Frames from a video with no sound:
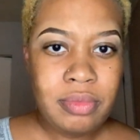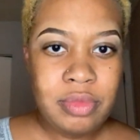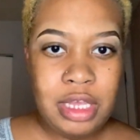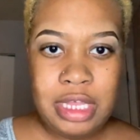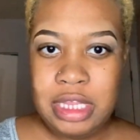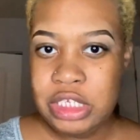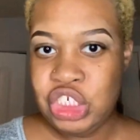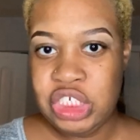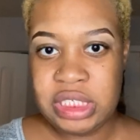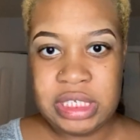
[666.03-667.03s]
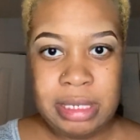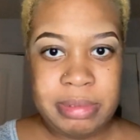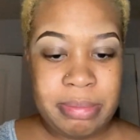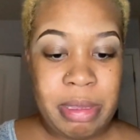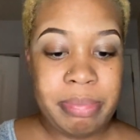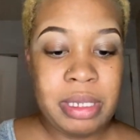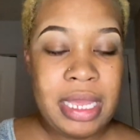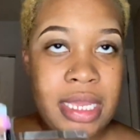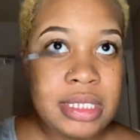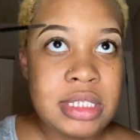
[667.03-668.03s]
And this just keeps them in
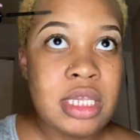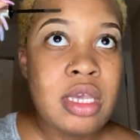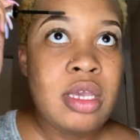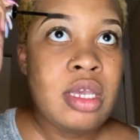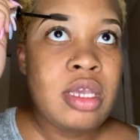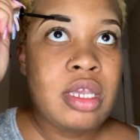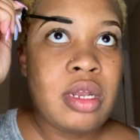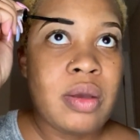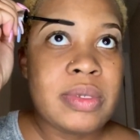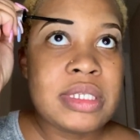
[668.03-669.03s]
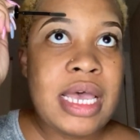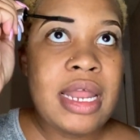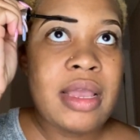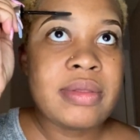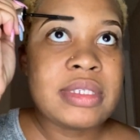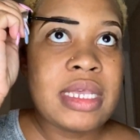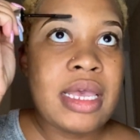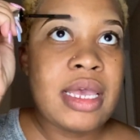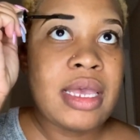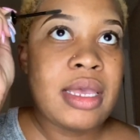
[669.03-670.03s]
place. You know, it's hot
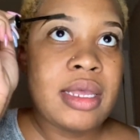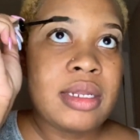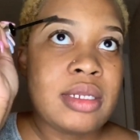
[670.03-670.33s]
outside.